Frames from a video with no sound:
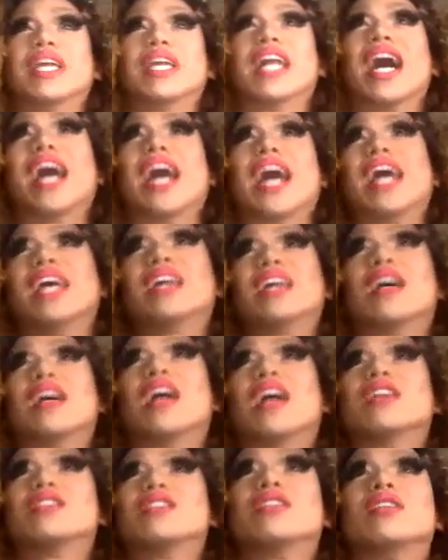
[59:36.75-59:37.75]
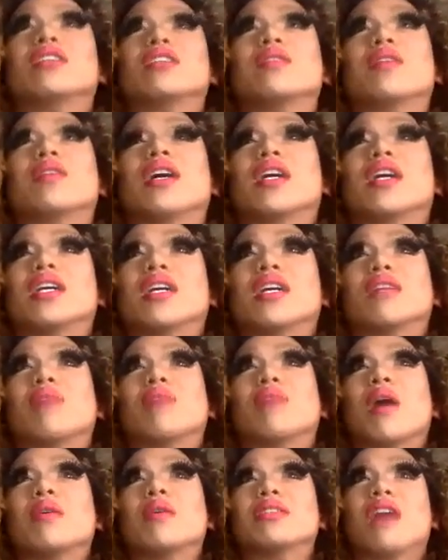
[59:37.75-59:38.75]
I got to.
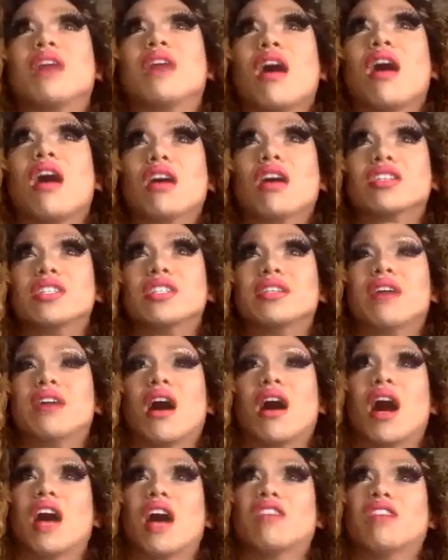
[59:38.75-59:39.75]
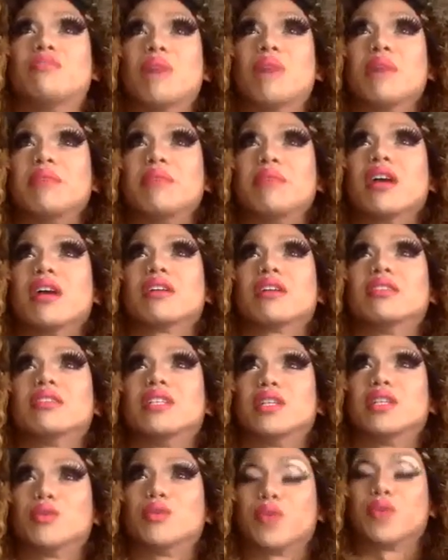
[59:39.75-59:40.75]
I was auctioned off by Bianca
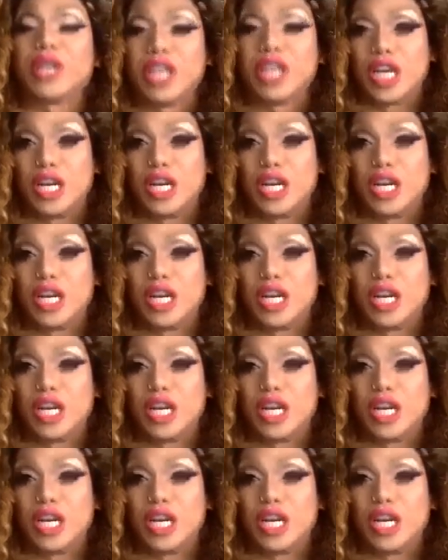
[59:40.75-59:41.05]
Del Rio.